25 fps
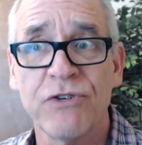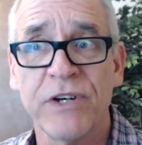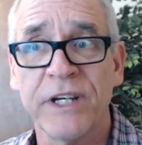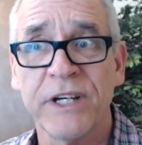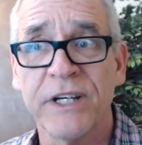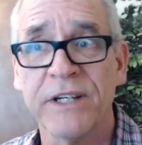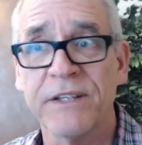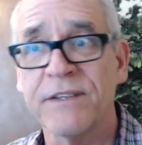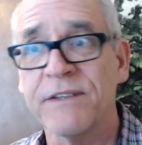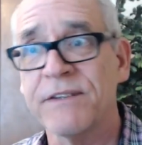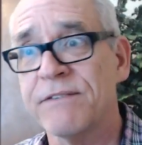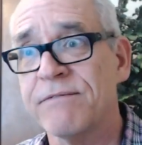
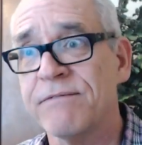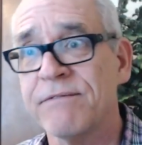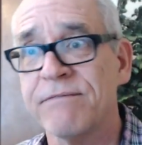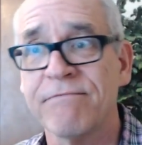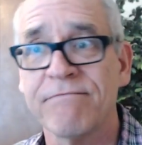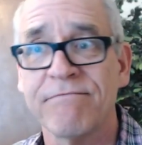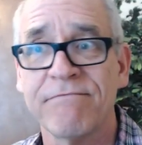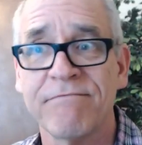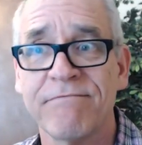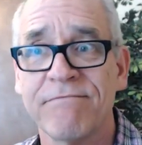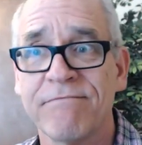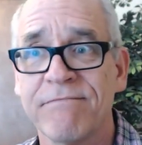hit
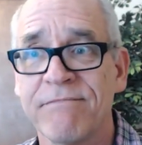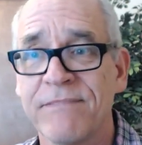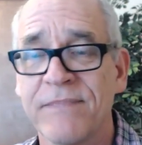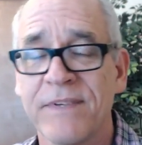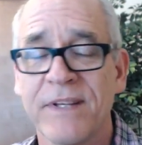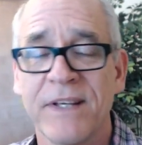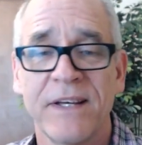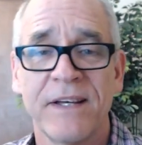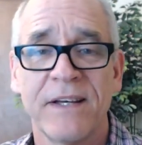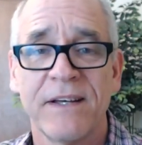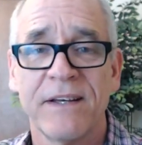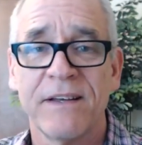
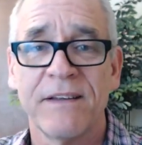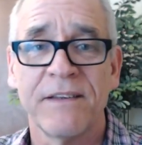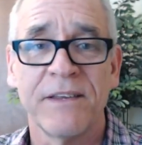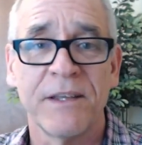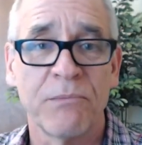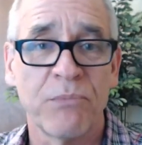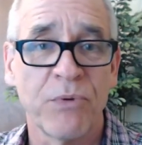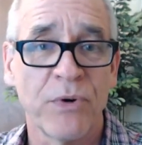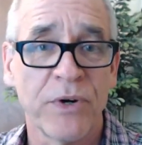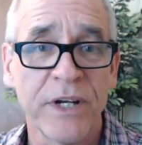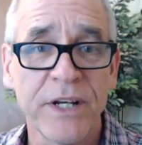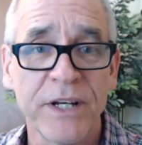the
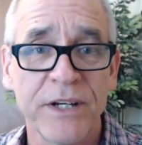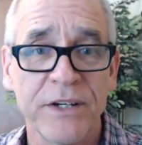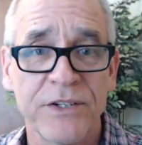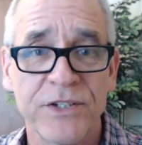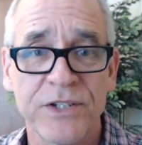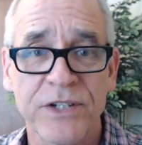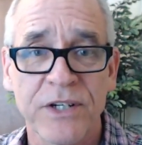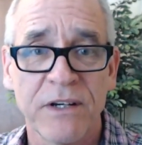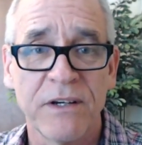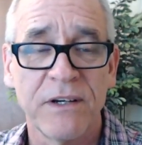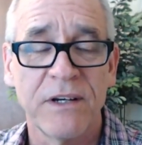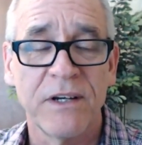bridge.